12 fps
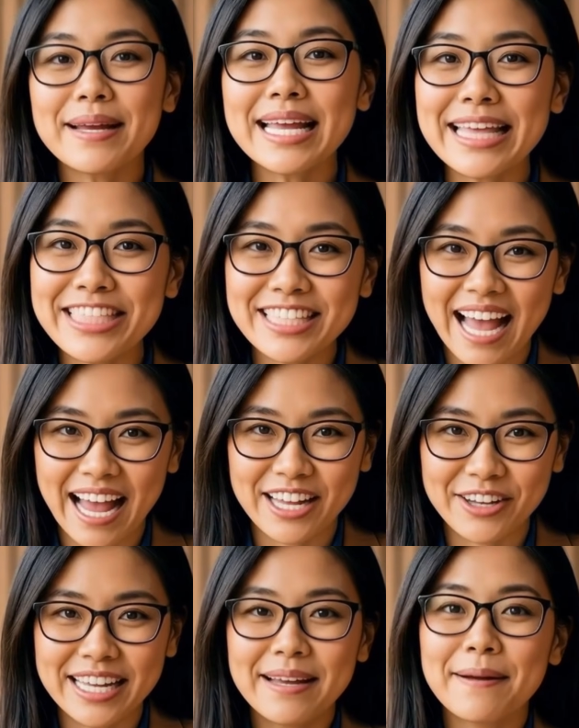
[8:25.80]

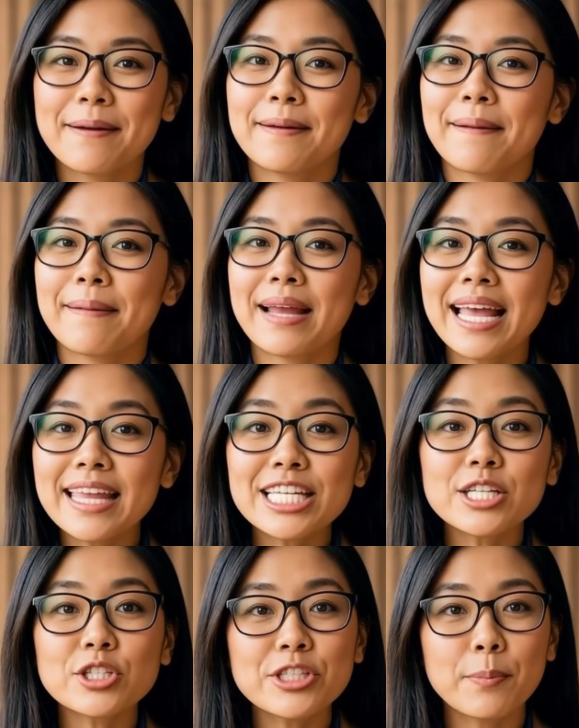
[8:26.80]
Exactly. And
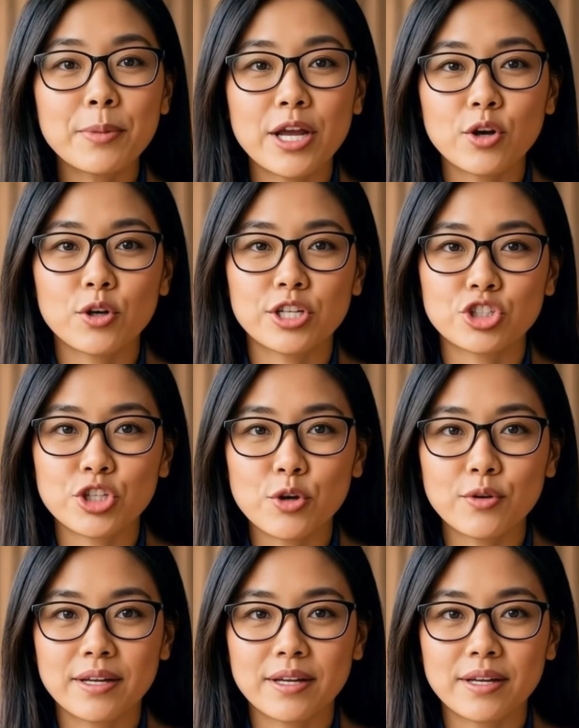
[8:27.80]
here's the bigger issue: